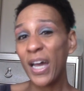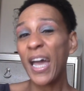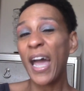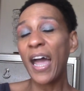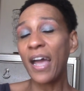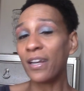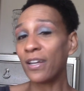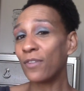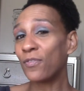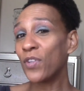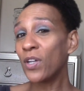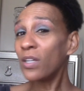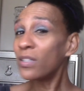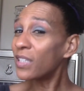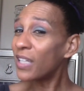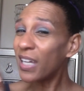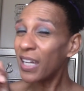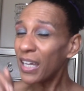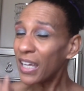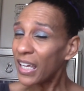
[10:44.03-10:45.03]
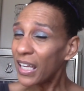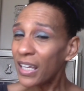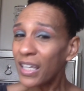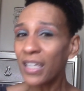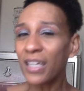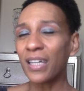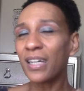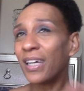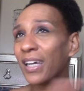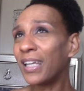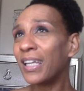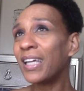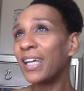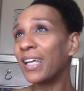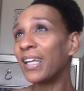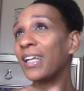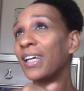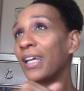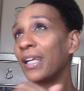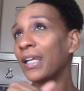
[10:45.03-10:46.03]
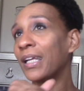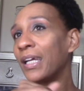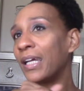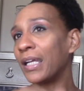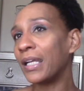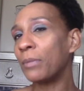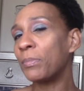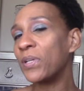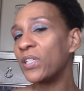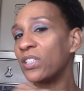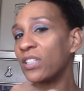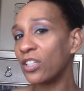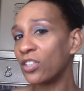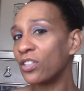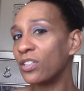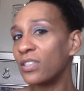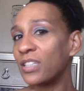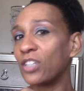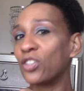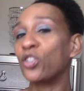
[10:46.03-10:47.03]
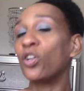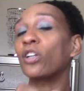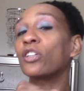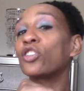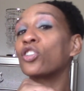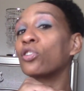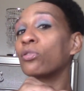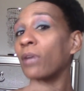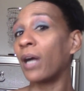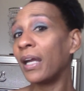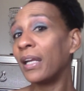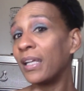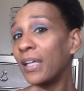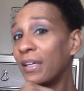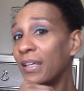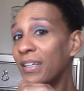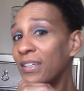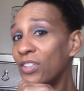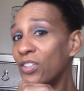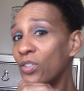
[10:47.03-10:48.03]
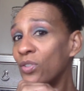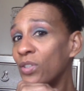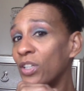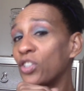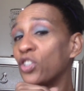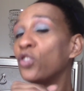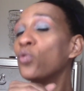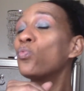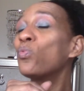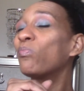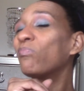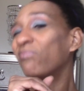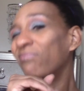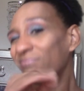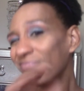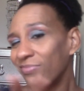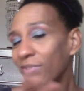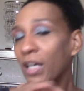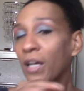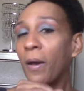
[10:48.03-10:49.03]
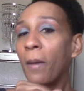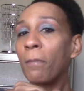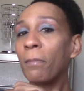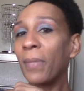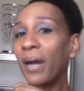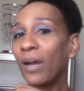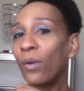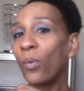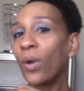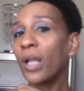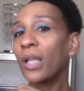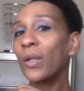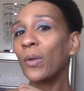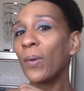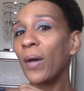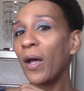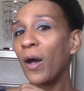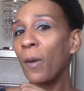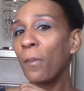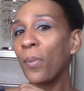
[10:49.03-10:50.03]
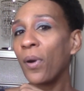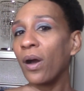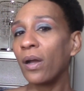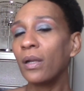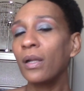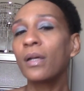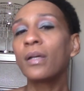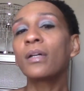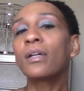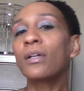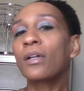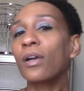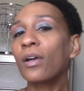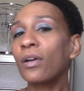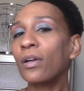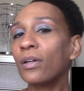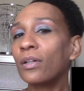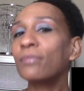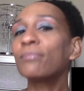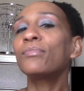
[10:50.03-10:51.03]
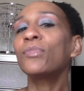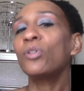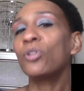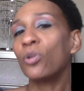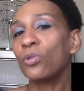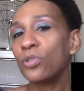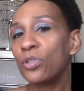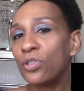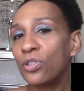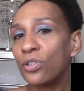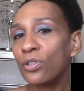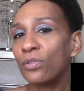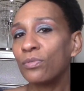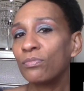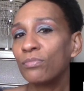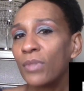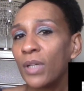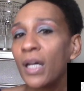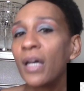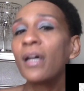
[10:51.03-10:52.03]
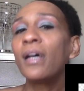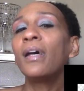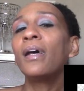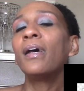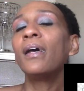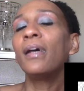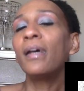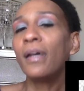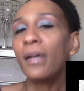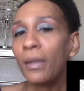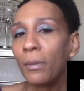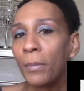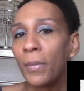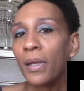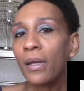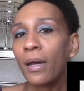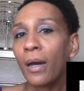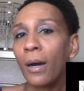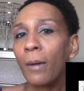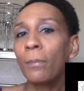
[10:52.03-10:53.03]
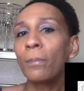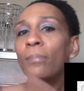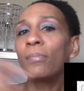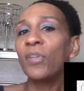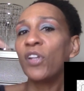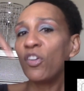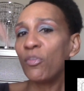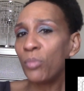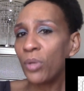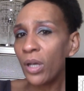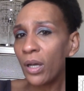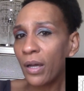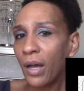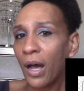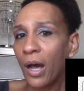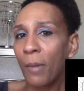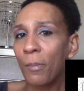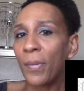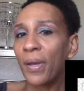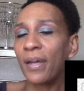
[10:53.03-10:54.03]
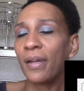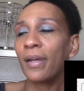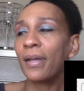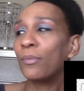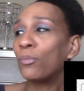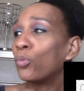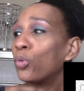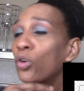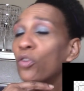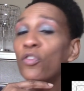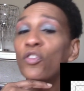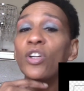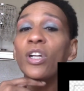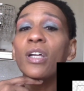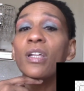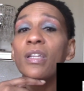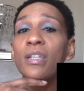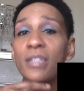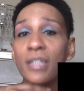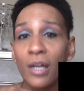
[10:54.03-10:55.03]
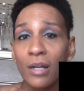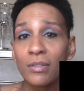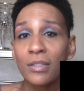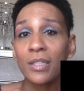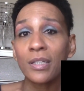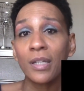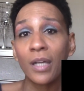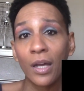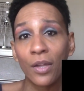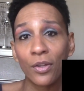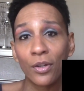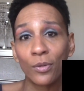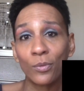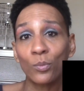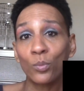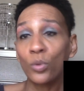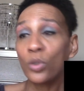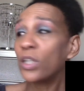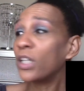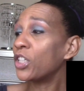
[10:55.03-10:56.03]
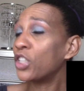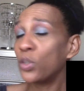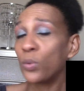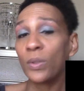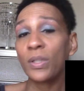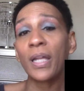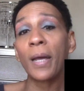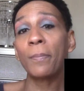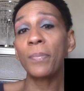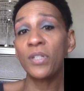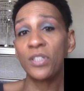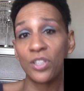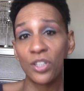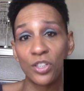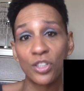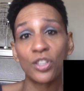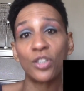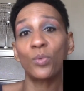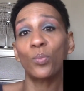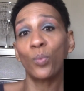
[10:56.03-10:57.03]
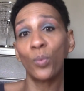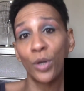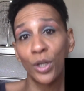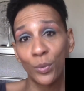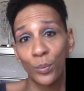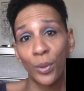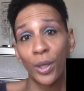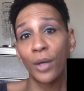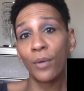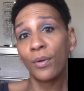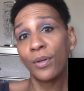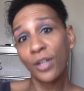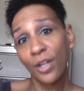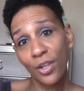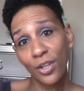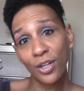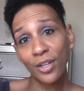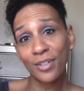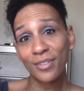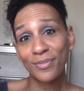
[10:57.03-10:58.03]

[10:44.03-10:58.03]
And if there's any positions that you're trying to get into that you might want a little help on, girl, you know what to do. Hit me up, leave me a comment, and we'll figure this out together. We'll get you in that position one way or another.